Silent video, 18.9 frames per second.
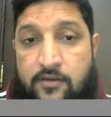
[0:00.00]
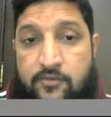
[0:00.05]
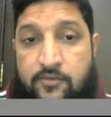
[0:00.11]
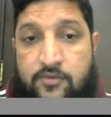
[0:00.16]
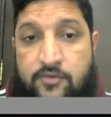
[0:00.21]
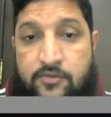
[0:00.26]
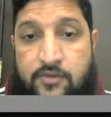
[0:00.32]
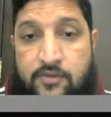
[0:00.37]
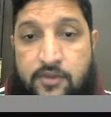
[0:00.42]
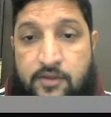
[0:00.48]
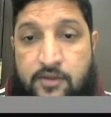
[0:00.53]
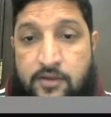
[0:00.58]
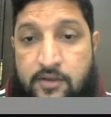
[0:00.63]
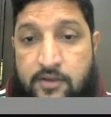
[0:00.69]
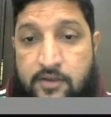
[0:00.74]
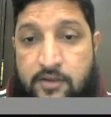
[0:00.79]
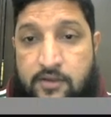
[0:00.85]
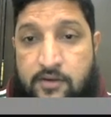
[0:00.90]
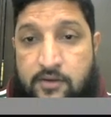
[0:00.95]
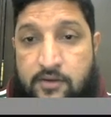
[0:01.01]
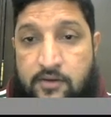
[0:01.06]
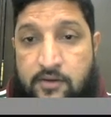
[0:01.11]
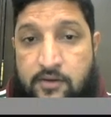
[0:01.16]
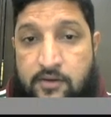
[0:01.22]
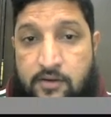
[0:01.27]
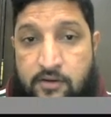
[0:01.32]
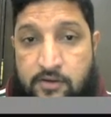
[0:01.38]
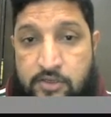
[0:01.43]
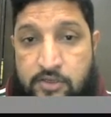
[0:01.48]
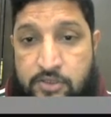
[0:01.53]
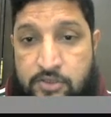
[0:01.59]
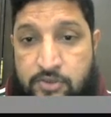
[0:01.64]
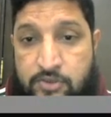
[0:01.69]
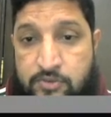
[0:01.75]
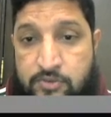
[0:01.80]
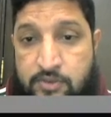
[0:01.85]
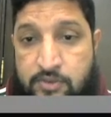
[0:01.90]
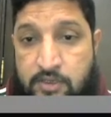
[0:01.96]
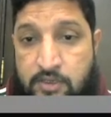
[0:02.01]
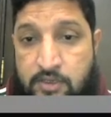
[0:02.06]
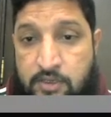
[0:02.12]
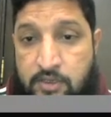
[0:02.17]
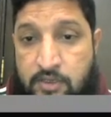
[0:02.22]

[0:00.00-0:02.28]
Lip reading: you see click here, it will show that